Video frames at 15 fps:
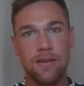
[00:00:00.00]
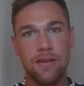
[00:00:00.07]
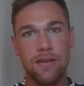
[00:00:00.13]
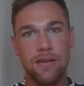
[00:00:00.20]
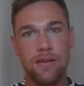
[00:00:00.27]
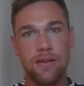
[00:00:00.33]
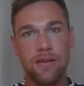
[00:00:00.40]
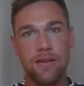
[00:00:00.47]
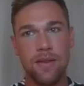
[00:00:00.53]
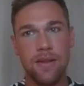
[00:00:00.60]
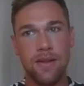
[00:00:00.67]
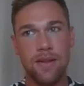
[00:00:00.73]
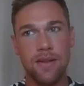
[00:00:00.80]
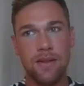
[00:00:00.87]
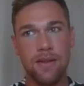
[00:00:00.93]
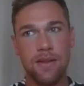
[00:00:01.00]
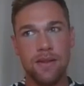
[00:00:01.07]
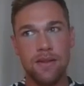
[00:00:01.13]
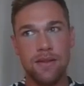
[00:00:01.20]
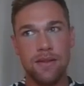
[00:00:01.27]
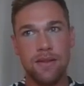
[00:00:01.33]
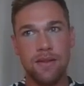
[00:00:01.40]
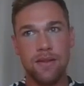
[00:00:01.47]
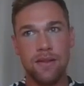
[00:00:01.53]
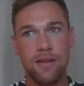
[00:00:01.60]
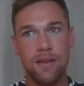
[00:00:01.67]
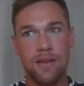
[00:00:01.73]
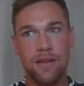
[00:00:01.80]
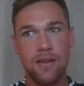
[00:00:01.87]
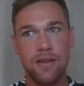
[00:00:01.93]

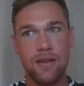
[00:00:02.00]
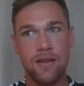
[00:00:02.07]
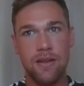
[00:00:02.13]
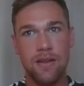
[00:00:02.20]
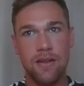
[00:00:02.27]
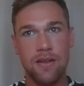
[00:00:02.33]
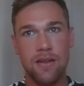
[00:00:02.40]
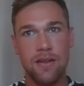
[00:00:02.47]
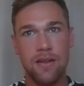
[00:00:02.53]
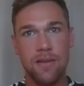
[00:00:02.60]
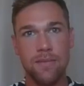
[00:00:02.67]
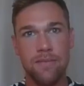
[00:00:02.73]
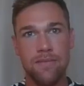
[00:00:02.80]
(not speaking)